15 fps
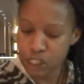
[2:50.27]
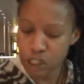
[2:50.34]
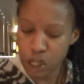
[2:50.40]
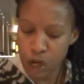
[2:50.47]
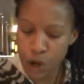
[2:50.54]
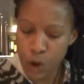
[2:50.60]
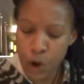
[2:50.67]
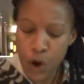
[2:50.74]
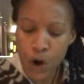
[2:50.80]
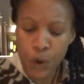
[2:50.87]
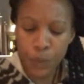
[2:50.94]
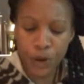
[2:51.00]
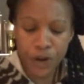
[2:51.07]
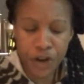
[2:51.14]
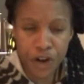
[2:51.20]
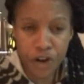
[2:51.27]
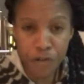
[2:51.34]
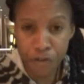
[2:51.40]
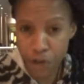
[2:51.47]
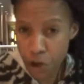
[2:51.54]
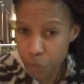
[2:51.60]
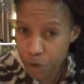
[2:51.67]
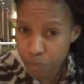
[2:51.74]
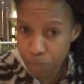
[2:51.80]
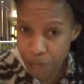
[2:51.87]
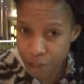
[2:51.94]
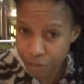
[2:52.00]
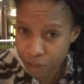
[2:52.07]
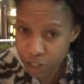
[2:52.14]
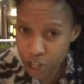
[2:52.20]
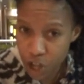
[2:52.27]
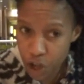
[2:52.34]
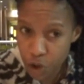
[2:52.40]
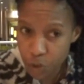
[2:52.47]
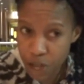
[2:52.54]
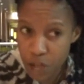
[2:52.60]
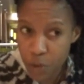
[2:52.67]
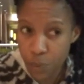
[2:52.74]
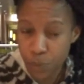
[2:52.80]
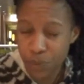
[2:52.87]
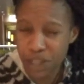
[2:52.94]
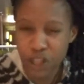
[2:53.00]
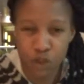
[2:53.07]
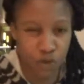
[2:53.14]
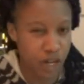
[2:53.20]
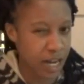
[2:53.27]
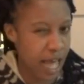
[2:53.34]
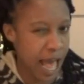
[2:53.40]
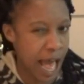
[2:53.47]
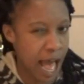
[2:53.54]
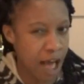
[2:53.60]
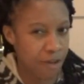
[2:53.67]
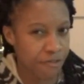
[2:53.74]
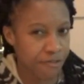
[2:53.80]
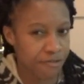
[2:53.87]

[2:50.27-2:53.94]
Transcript: So we're gonna roll with Buffalo, the 3.5.